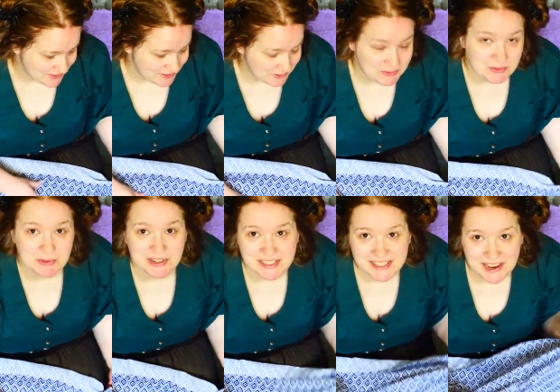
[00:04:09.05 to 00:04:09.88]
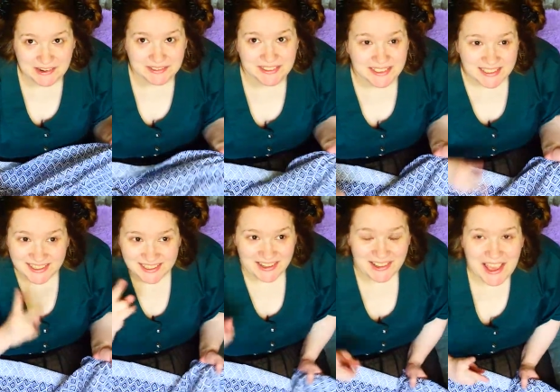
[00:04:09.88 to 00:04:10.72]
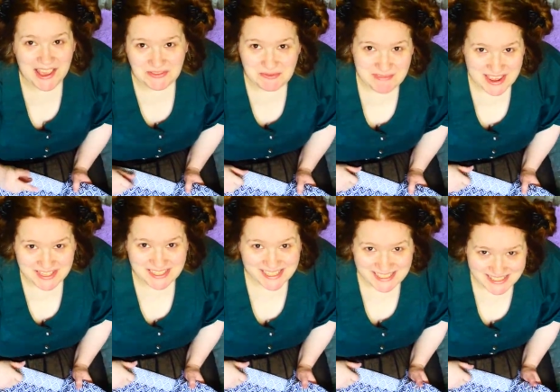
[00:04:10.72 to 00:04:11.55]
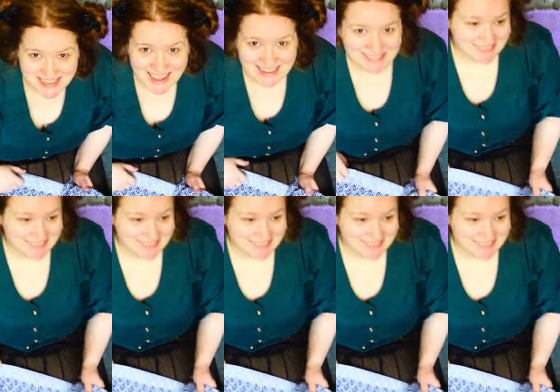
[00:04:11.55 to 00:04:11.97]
So if it works out, I'll have a matching set.